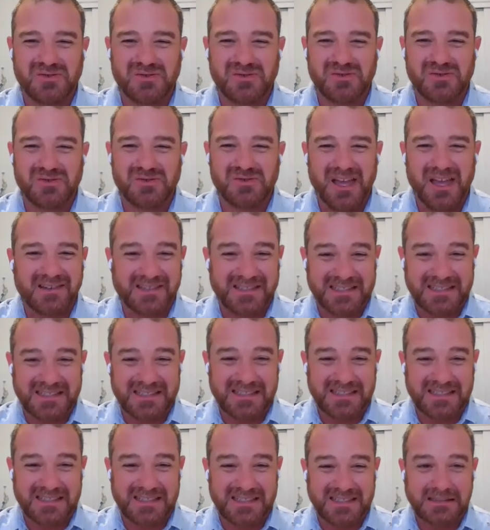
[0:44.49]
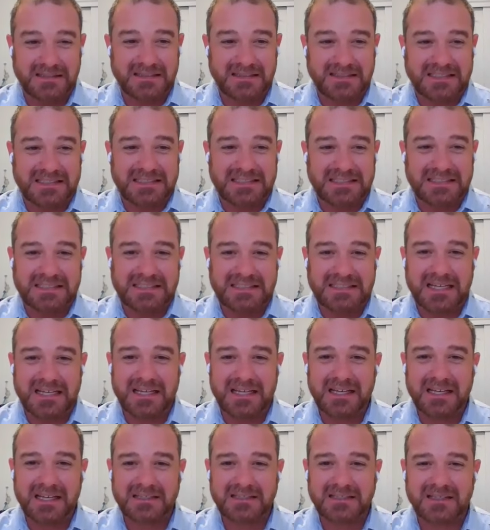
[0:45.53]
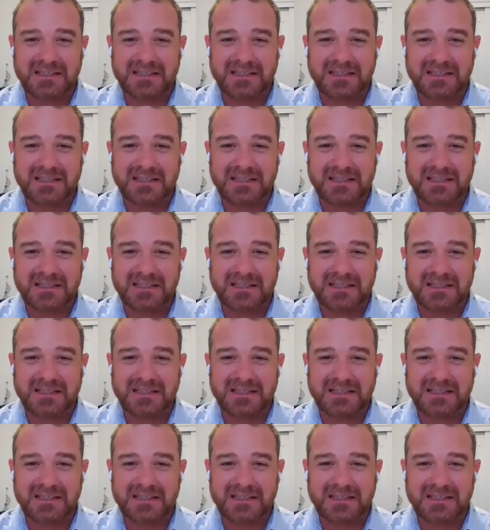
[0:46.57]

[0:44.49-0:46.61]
2006.